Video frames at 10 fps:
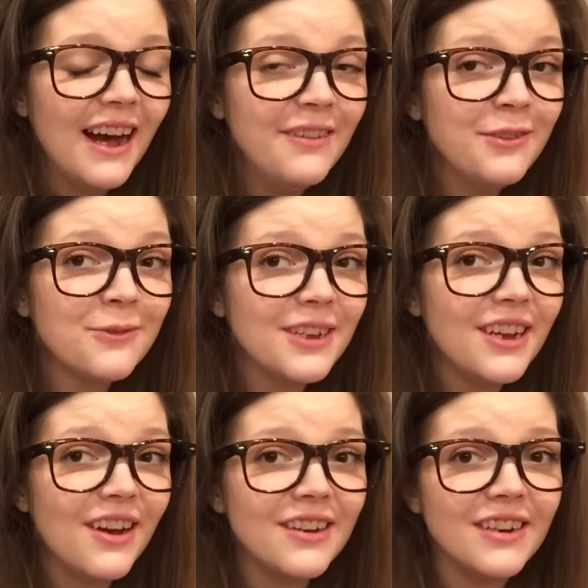I feel
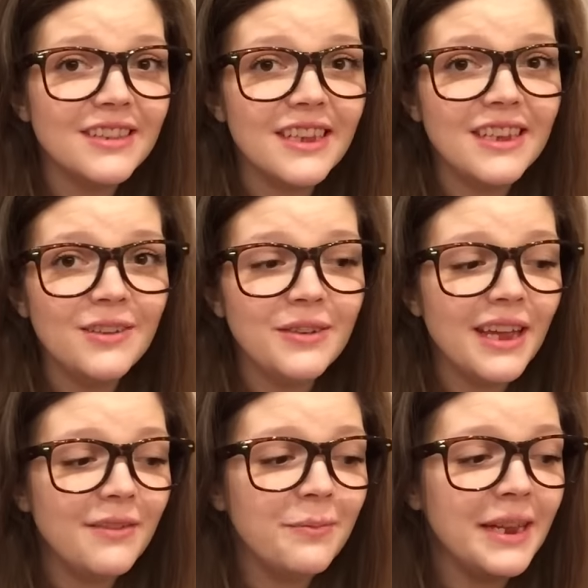really honored that you
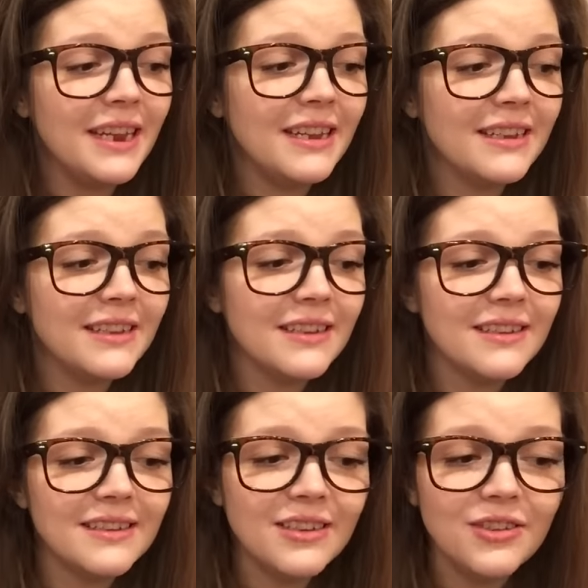gave me
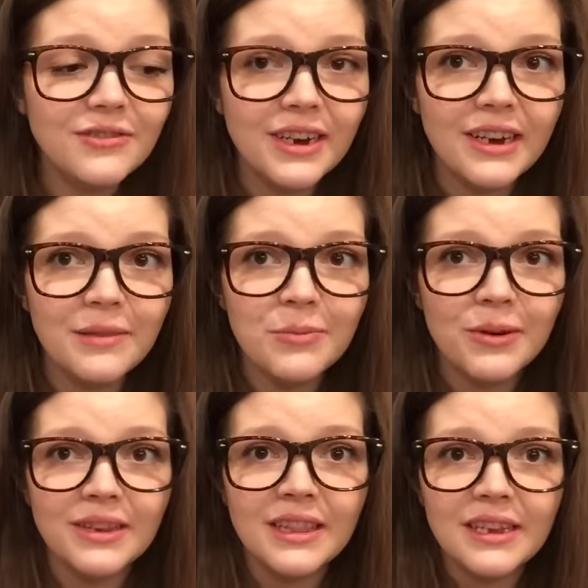two very
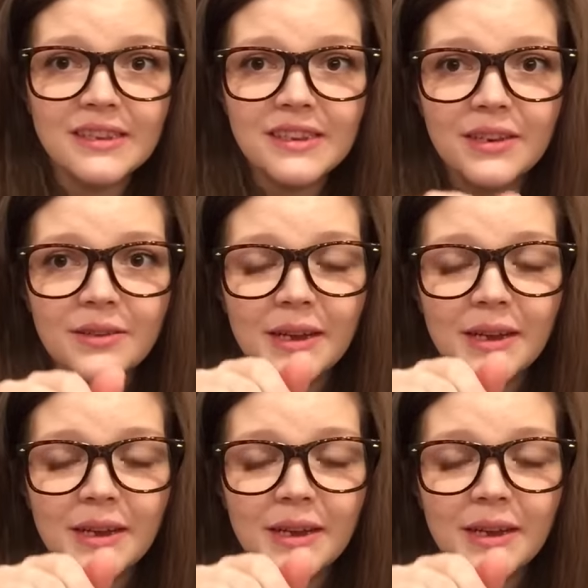important things to you.